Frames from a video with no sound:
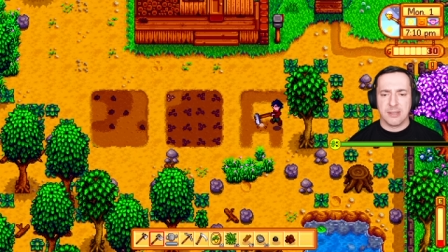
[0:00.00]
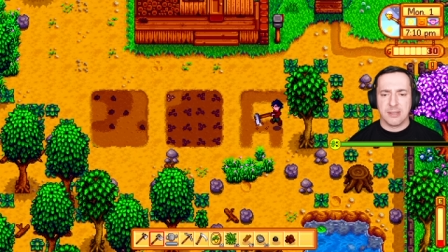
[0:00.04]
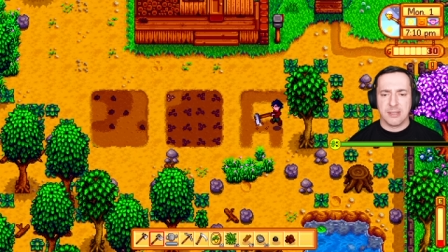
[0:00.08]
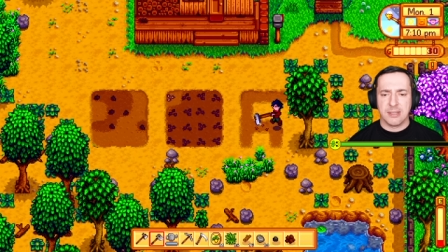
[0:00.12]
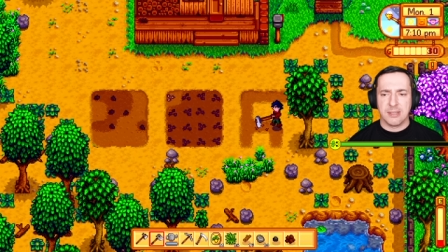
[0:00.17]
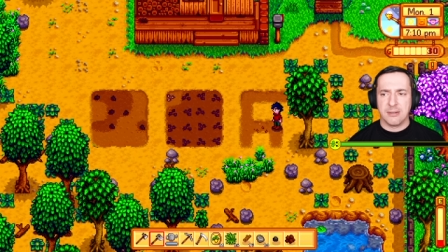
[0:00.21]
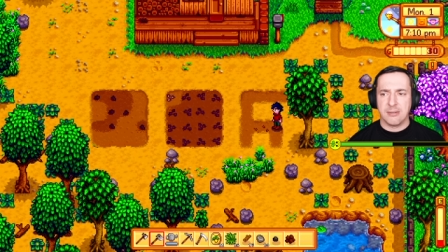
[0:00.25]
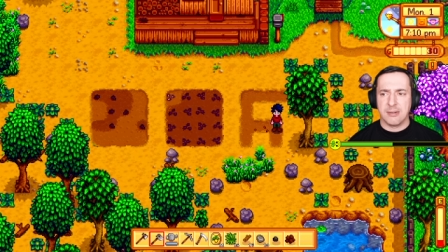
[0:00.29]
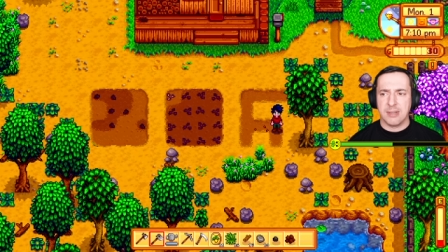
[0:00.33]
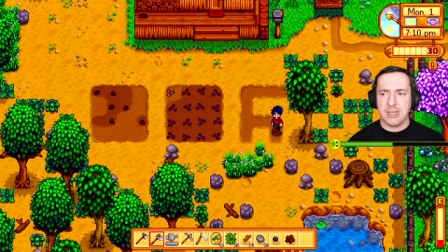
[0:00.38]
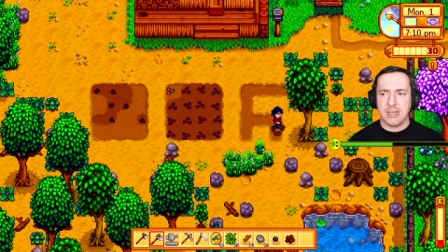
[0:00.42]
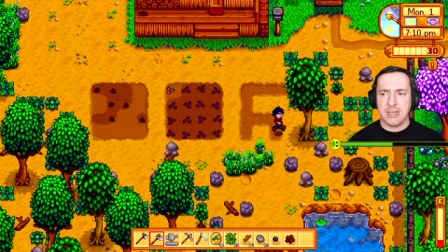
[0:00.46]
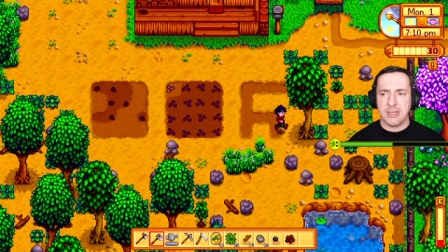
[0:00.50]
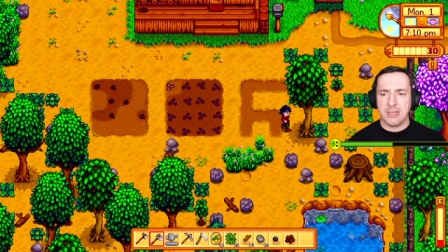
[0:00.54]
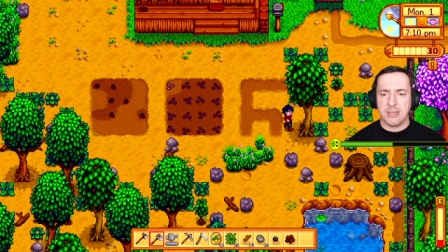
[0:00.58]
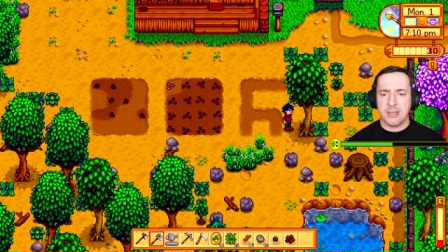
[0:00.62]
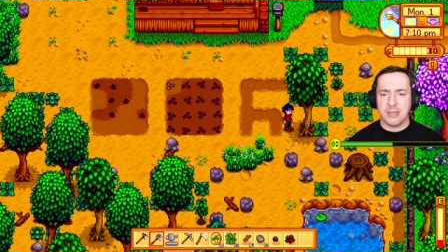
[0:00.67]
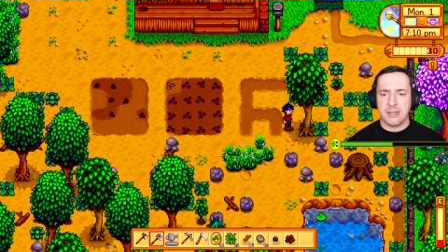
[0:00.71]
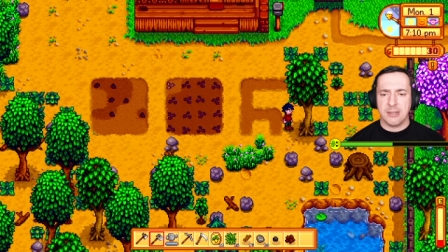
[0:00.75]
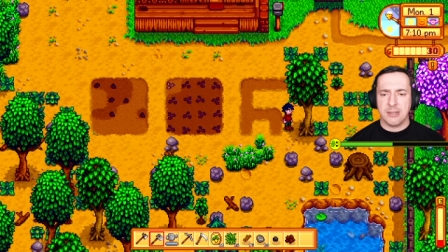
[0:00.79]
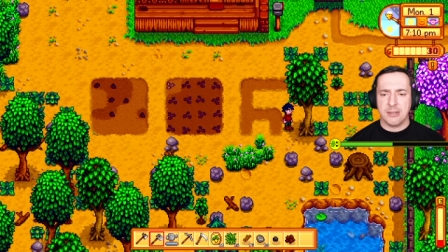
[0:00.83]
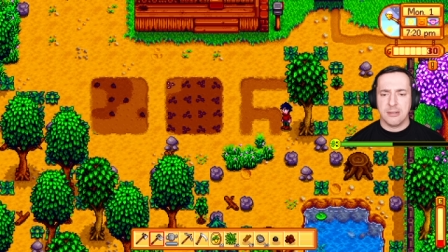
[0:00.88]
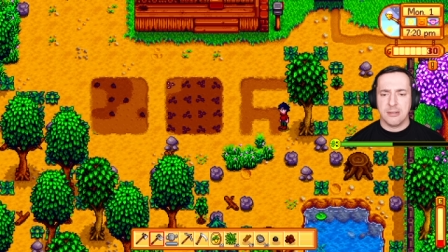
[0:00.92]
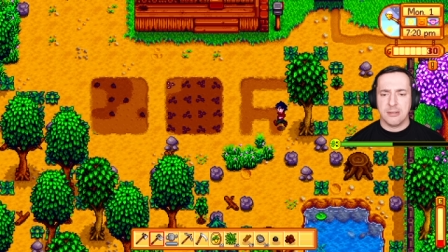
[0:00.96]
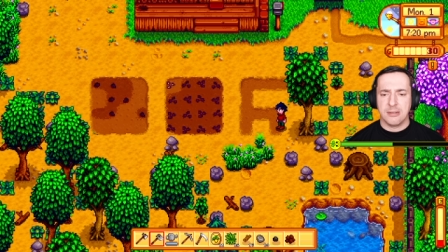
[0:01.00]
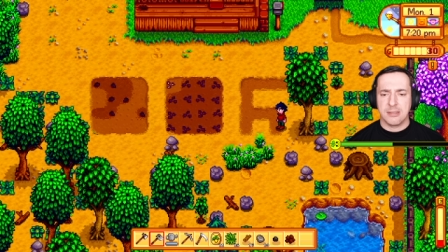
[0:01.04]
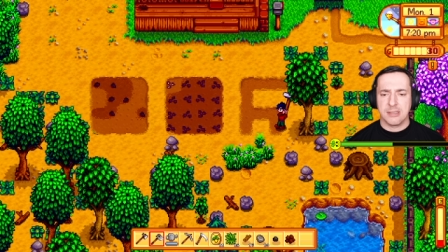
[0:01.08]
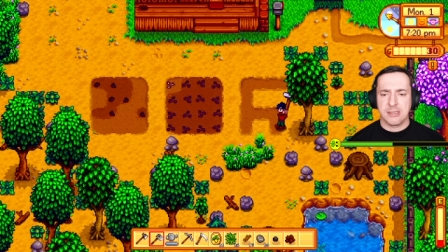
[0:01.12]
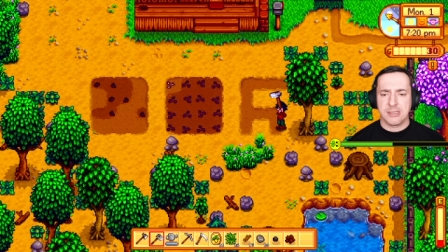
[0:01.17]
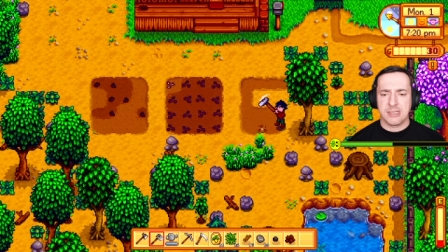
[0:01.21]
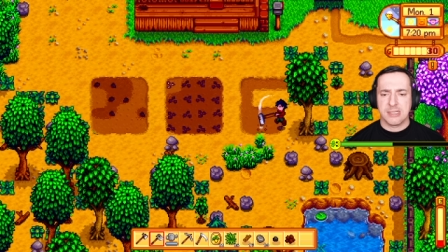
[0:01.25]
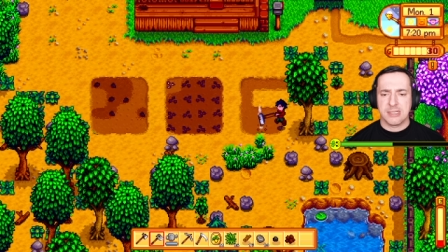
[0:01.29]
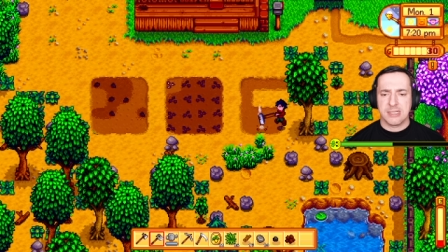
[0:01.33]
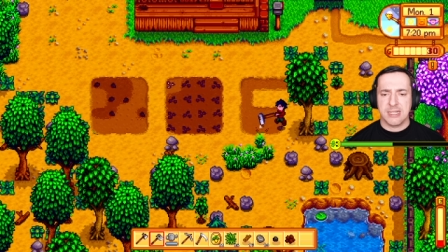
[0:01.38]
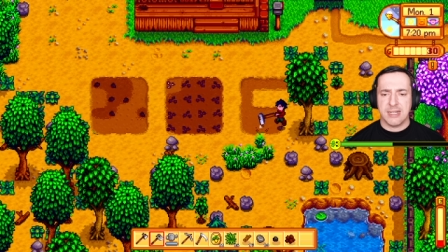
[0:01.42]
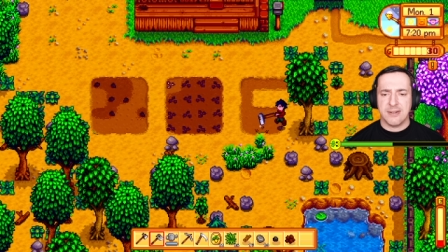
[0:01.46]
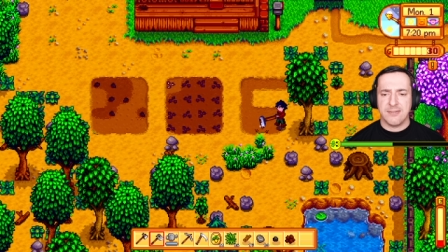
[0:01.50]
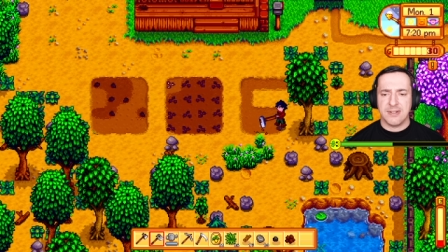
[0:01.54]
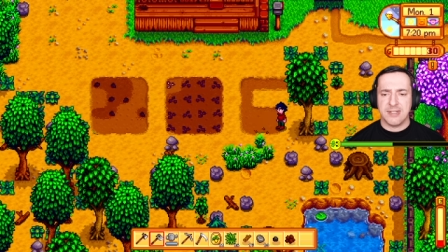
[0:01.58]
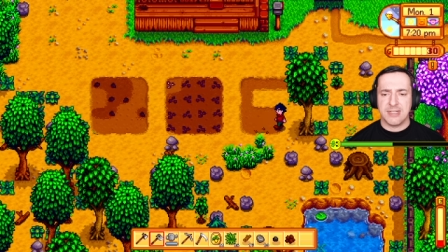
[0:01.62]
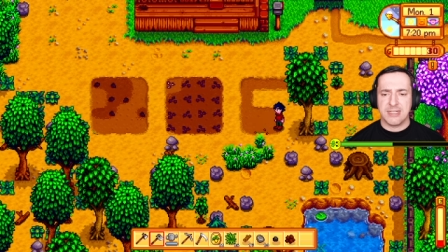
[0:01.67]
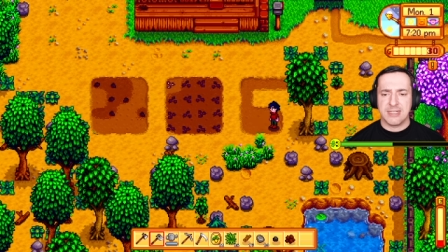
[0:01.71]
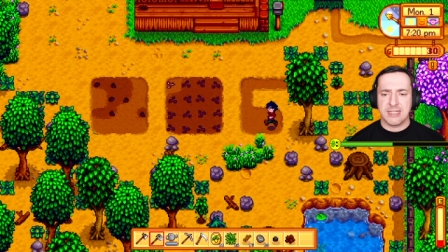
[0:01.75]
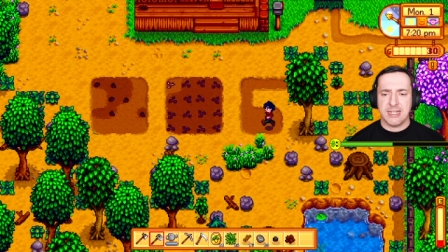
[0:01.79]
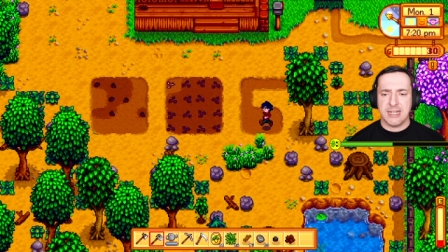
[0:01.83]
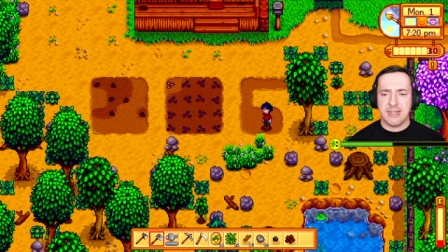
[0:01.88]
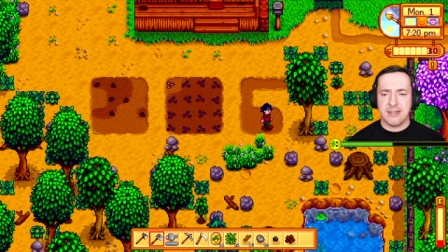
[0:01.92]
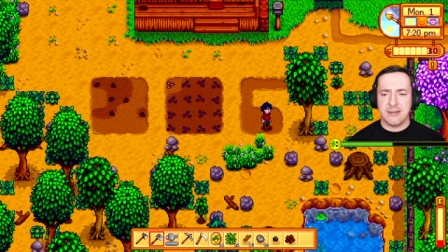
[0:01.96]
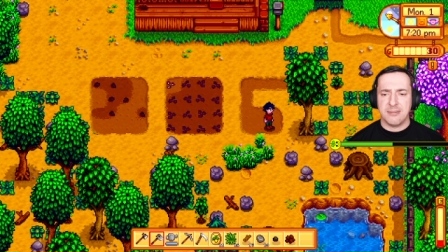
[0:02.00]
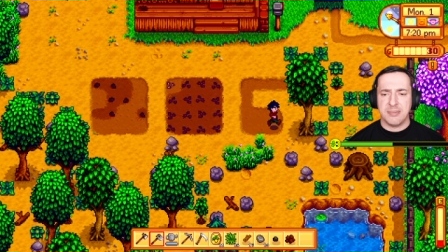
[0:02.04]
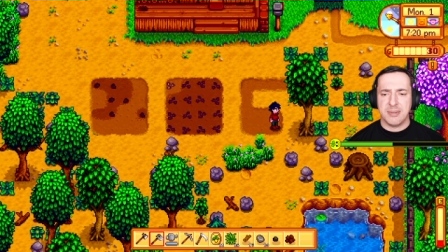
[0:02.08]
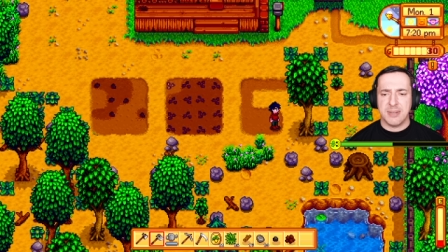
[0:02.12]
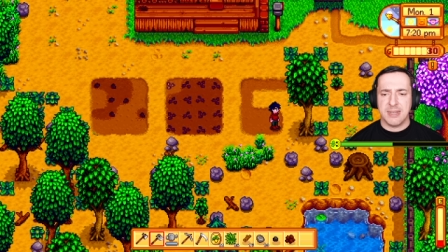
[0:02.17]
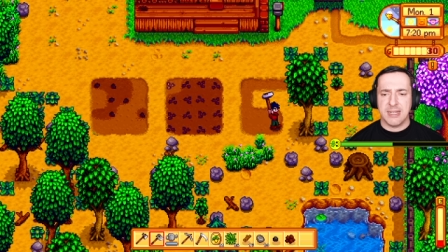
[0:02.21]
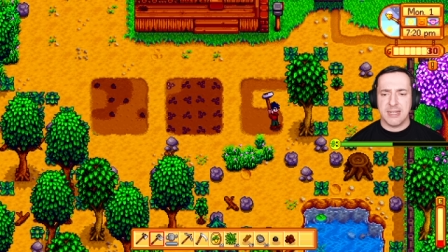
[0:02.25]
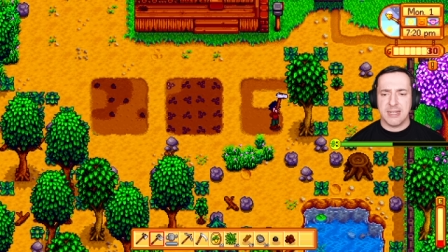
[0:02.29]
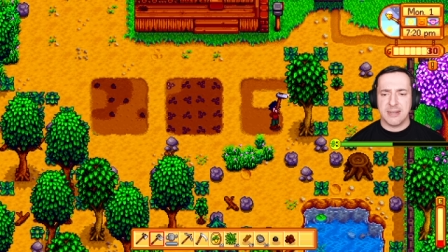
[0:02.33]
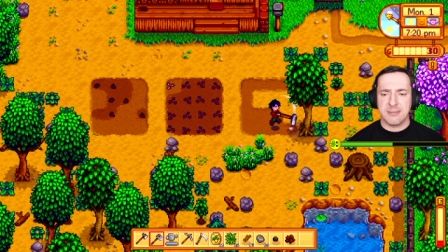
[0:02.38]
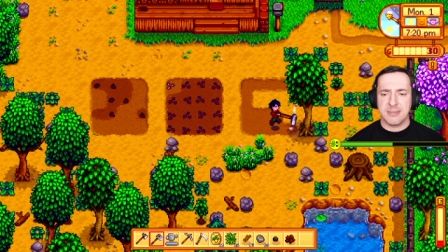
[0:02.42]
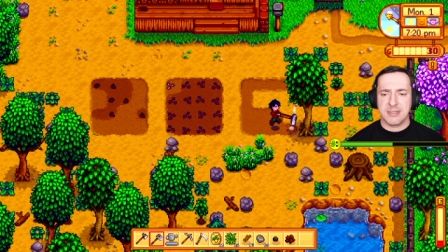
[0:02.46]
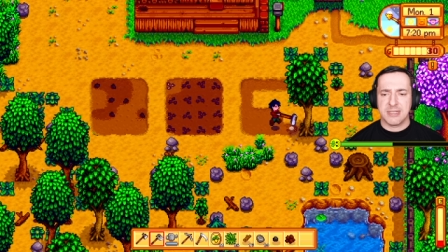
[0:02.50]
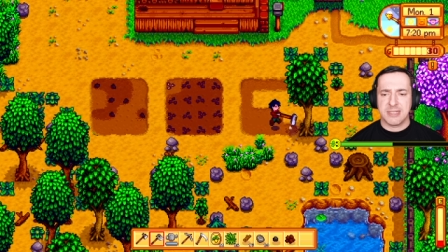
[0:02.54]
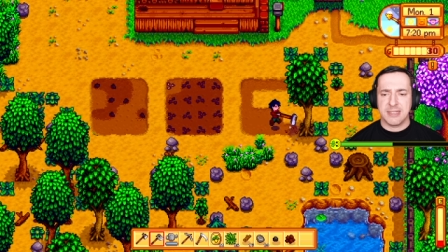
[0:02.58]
There we go, 7.10 p.m.